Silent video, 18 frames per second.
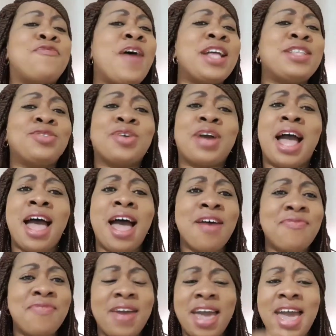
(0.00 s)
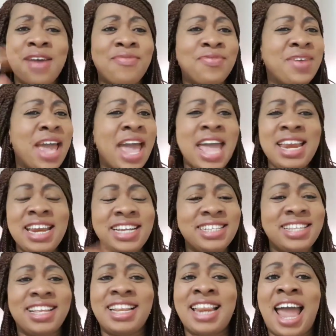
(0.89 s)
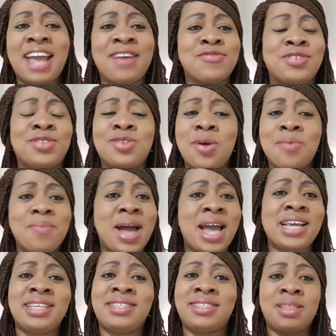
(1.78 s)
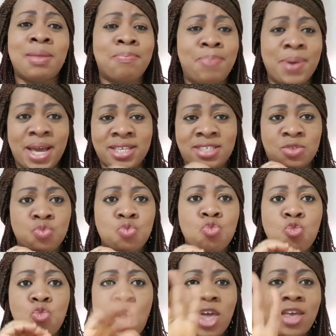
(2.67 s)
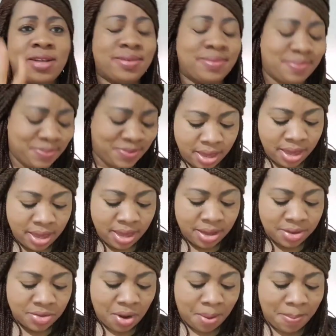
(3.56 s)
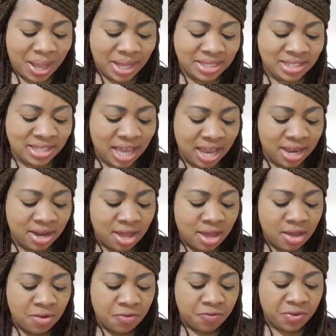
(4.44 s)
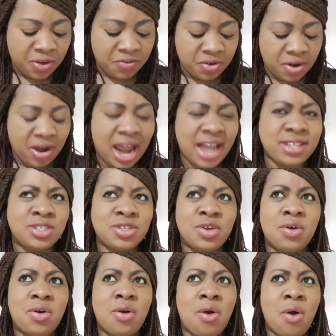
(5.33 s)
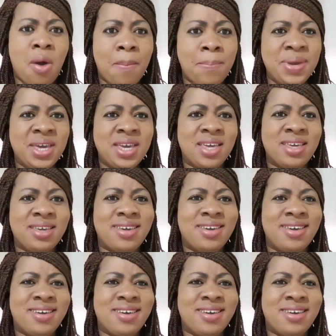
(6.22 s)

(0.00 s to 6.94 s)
in fact, you can have any, like, summer is the best. Number 10, favorite hobby.